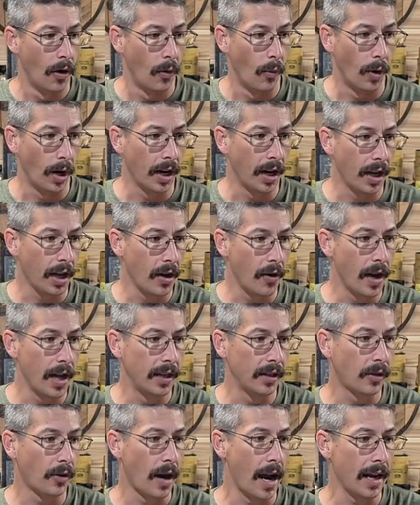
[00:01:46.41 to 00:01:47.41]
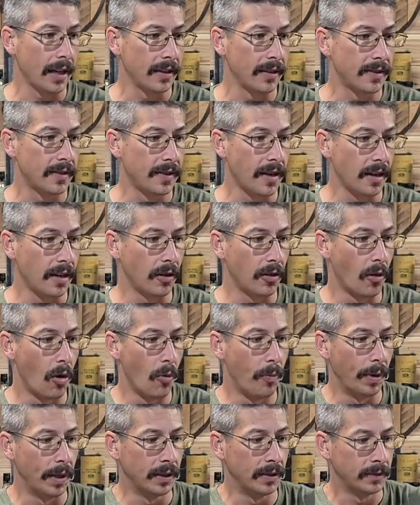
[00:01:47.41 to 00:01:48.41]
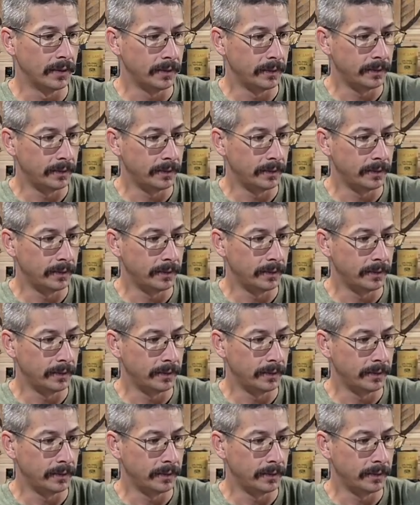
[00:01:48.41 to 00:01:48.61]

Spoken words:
We're going to go ahead and crack this sucker open.